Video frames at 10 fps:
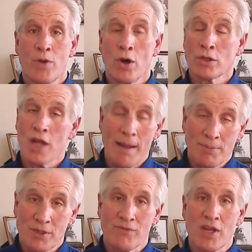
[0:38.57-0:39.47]
all
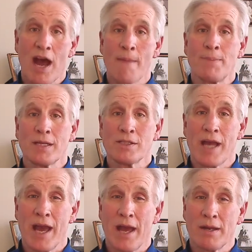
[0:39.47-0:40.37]
types of topics,
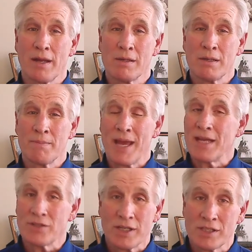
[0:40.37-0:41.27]
had an
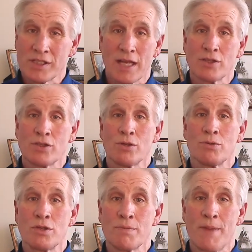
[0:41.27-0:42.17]
amazing set of
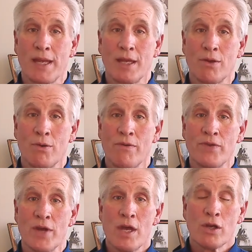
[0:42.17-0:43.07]
students, many who have